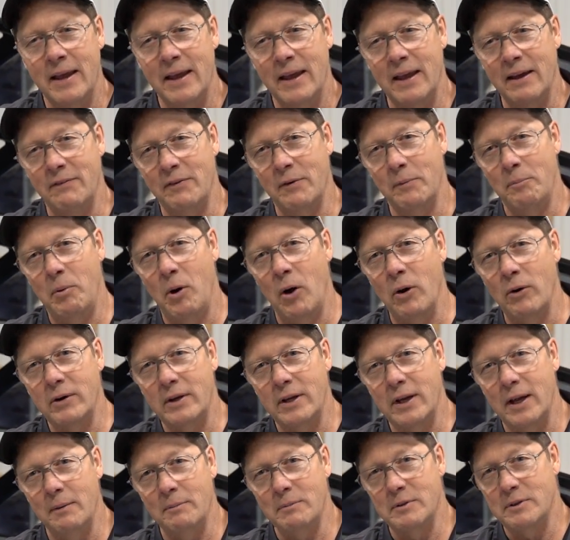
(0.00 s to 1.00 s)
If a
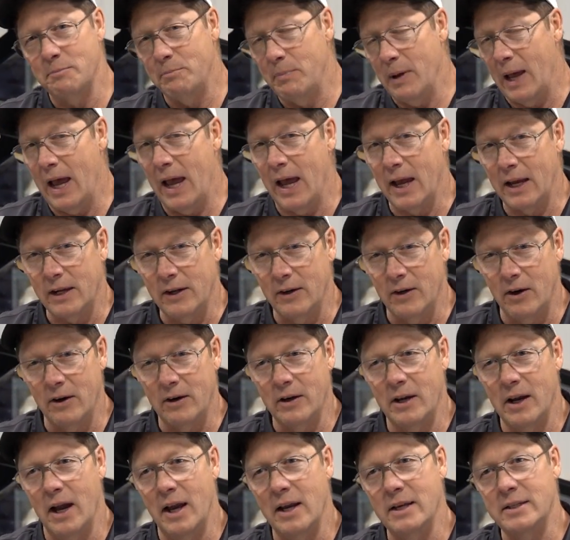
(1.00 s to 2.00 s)
boat comes back and our
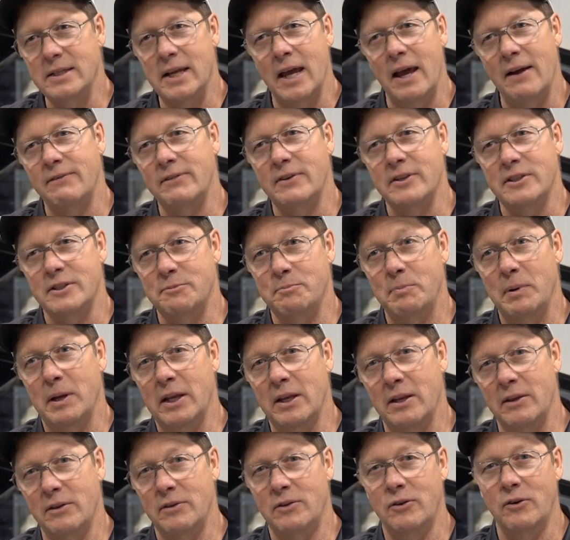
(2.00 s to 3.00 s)
guys have to
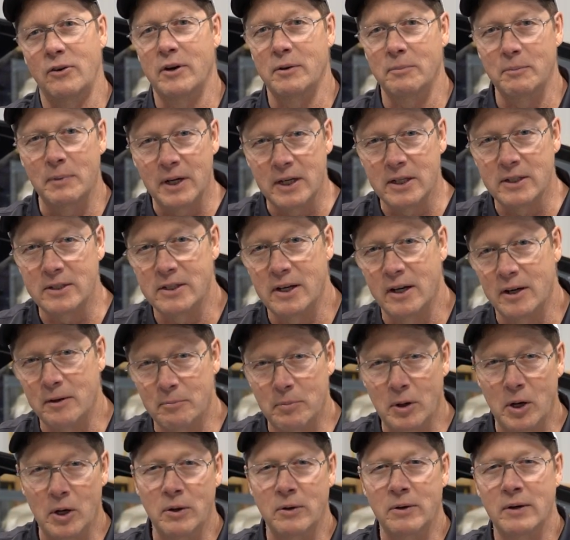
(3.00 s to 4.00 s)
spend 30 minutes on a
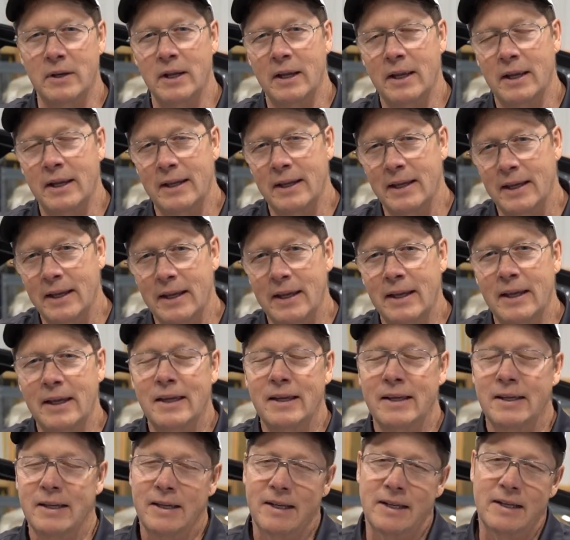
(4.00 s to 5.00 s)
boat,
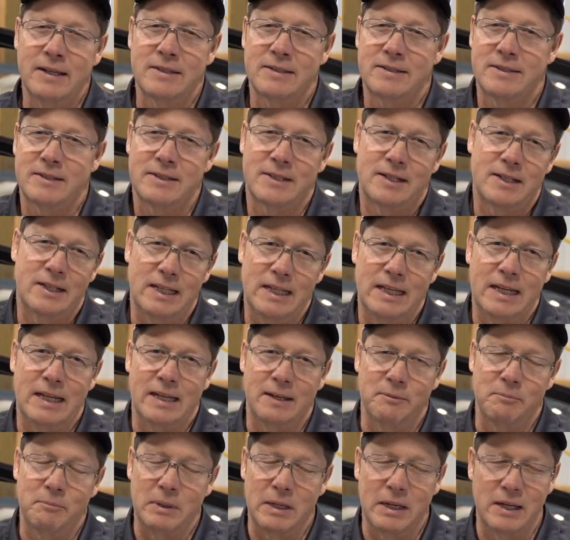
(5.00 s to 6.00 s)
it's
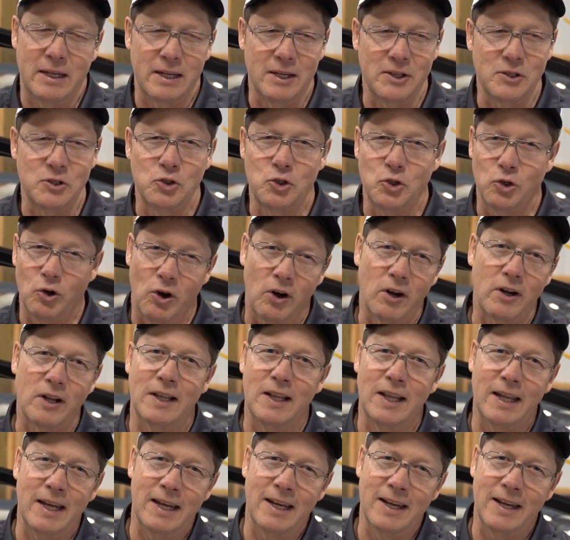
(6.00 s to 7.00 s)
clean, because your
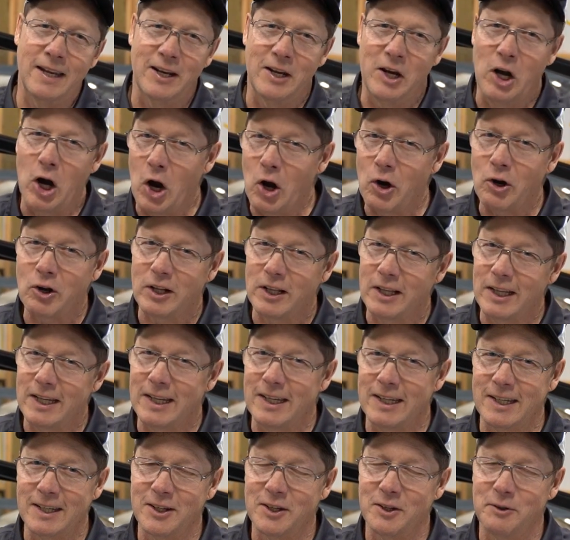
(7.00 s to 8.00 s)
clean and our
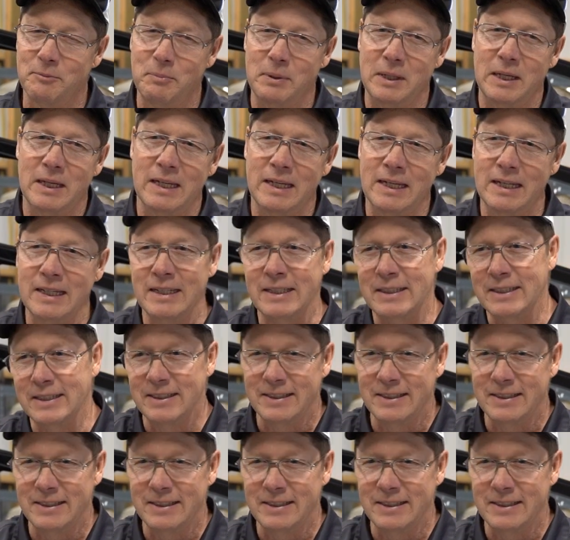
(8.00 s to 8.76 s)
clean could be